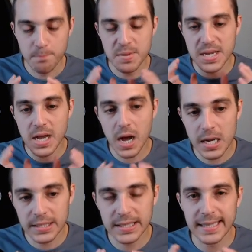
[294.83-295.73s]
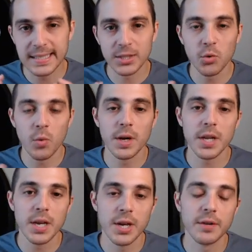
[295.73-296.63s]
because I still want
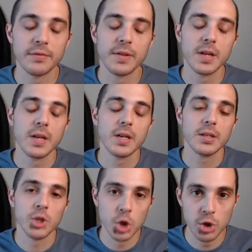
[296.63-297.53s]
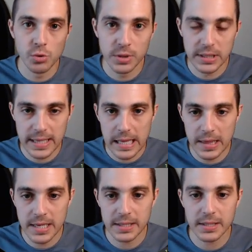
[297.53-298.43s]
enough juice
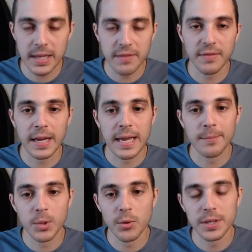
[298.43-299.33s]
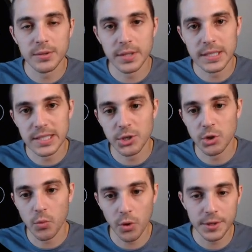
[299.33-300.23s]
in this if I am going to
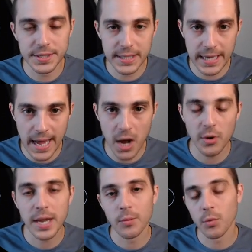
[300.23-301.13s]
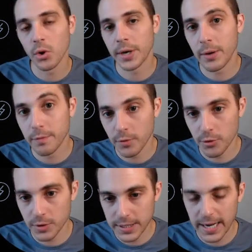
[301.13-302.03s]
continue to roll this thing out and roll it out
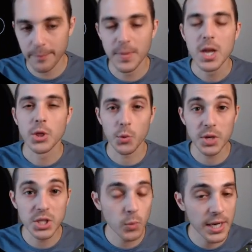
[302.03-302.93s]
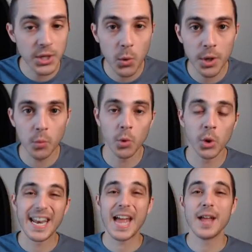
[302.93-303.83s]
further in time. The reason why I don't want to
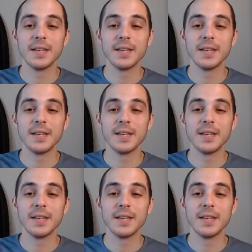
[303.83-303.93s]
roll it